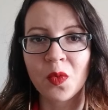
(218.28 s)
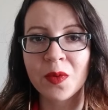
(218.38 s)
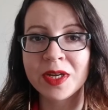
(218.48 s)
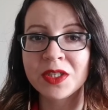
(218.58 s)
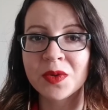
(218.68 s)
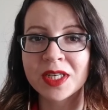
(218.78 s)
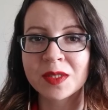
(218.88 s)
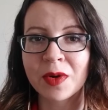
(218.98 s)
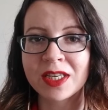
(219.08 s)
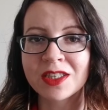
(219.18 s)
We want to
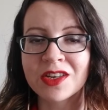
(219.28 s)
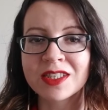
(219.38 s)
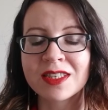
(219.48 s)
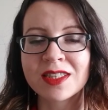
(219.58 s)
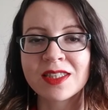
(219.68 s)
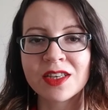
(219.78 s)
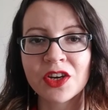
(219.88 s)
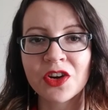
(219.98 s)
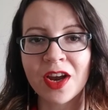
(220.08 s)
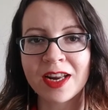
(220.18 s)
express our
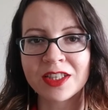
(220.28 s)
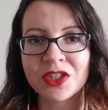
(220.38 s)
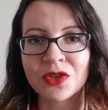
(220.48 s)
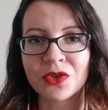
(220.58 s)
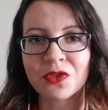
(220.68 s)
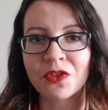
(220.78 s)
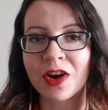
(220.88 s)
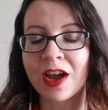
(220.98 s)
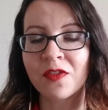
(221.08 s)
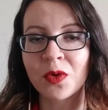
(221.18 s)
sincere gratitude
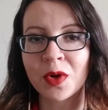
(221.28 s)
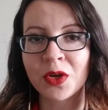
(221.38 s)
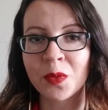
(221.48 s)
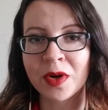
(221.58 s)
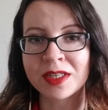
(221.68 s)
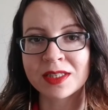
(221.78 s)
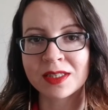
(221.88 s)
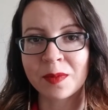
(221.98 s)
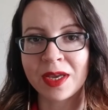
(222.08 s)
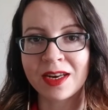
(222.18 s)
for everyone who
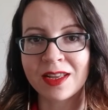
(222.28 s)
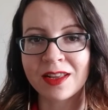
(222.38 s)
participated